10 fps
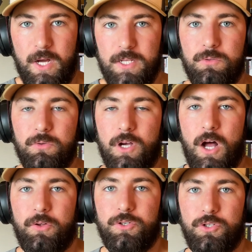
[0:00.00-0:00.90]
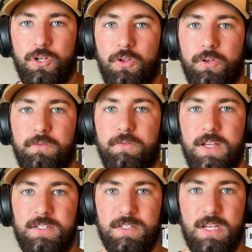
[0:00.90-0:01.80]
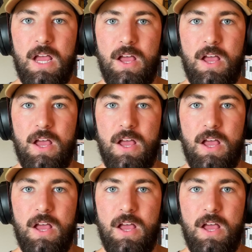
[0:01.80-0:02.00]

high school, college, adulthood phases,